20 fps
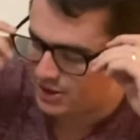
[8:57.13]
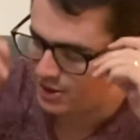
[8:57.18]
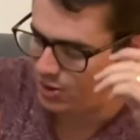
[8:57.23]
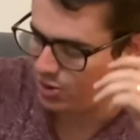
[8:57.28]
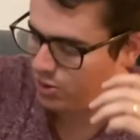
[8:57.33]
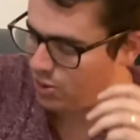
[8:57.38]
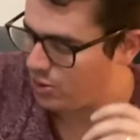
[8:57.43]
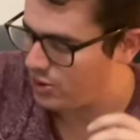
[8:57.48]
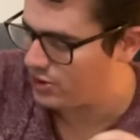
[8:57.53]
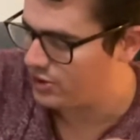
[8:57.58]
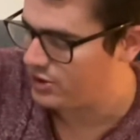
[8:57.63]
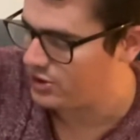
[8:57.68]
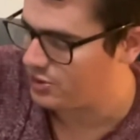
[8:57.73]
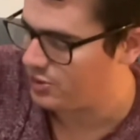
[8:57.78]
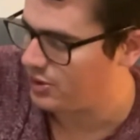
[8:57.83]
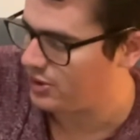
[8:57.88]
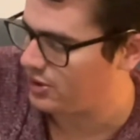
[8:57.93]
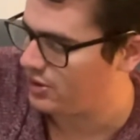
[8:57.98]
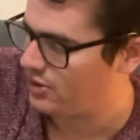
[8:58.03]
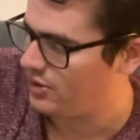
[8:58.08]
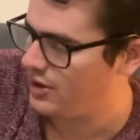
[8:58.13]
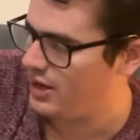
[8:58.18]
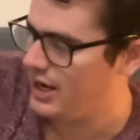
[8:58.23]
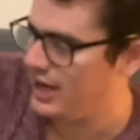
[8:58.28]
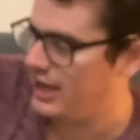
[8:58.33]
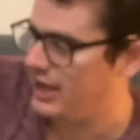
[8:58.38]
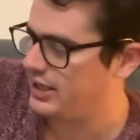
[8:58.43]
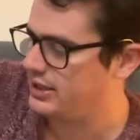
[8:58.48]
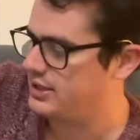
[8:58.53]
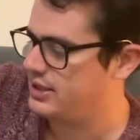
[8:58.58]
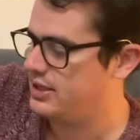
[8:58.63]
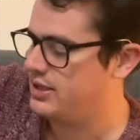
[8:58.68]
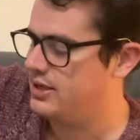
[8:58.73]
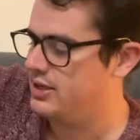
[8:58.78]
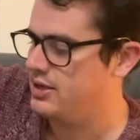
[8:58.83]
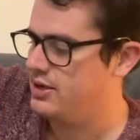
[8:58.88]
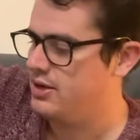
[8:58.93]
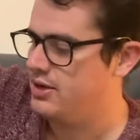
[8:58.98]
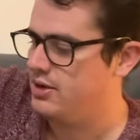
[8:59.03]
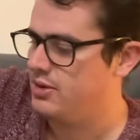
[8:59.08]
coordinates were correct,
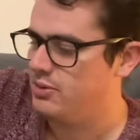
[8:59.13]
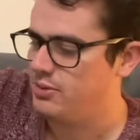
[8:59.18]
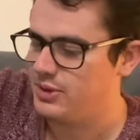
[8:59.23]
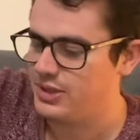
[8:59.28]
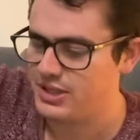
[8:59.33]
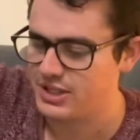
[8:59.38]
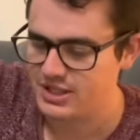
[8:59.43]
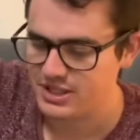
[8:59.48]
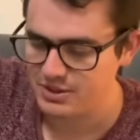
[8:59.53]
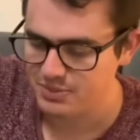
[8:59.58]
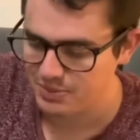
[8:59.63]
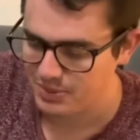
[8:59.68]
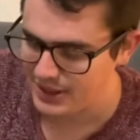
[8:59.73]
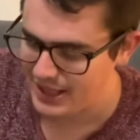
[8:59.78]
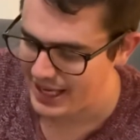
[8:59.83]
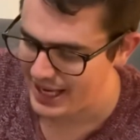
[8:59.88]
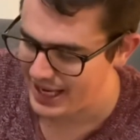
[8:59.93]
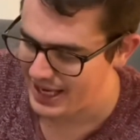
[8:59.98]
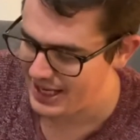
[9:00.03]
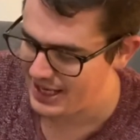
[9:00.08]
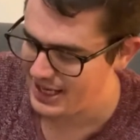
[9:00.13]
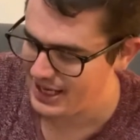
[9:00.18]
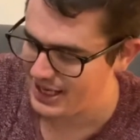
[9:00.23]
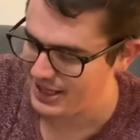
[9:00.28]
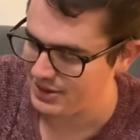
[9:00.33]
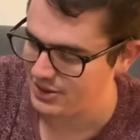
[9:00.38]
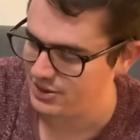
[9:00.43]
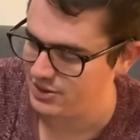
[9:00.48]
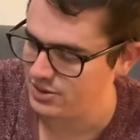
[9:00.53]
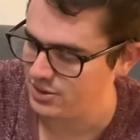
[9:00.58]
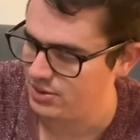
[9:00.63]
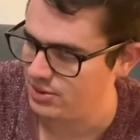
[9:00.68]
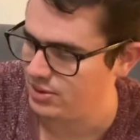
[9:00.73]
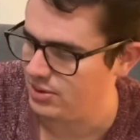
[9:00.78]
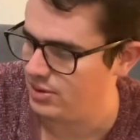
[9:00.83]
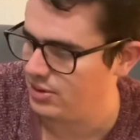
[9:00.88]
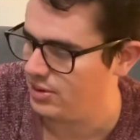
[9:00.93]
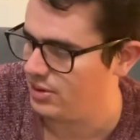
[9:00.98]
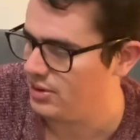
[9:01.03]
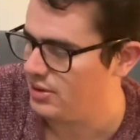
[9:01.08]
we just simply head out the
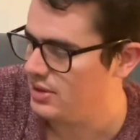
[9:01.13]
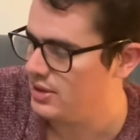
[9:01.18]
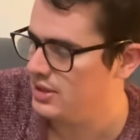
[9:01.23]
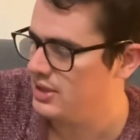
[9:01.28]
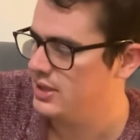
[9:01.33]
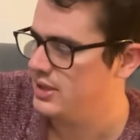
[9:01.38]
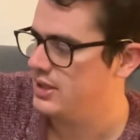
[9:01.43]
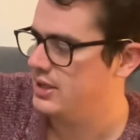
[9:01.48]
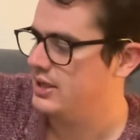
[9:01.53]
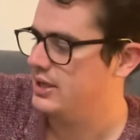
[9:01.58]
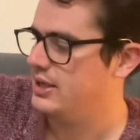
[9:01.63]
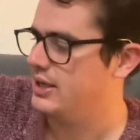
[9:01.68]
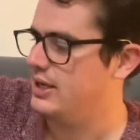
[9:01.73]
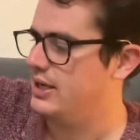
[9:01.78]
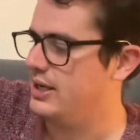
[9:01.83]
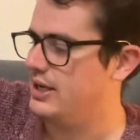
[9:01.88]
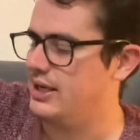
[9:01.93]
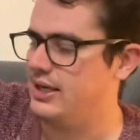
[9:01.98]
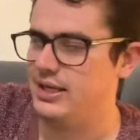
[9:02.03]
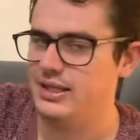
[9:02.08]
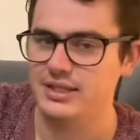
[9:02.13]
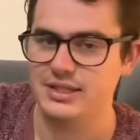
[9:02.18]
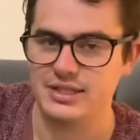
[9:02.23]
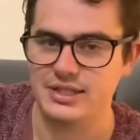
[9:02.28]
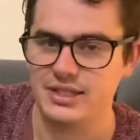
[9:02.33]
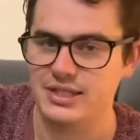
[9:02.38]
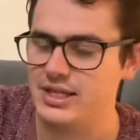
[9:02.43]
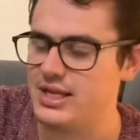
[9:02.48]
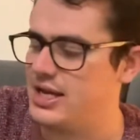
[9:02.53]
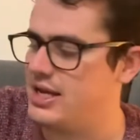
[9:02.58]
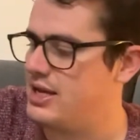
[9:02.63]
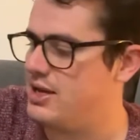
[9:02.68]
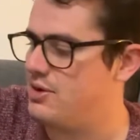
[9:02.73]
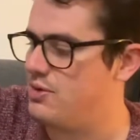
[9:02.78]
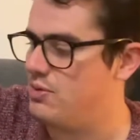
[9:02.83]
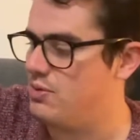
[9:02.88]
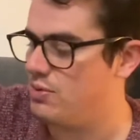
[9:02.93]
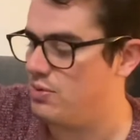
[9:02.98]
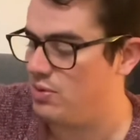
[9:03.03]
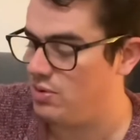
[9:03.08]
door and see
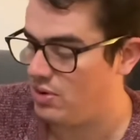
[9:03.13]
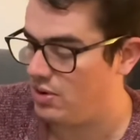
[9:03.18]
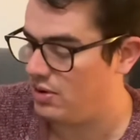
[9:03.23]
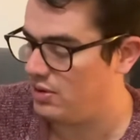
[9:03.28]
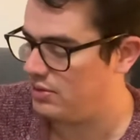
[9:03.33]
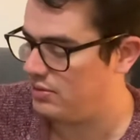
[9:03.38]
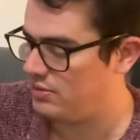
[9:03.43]
what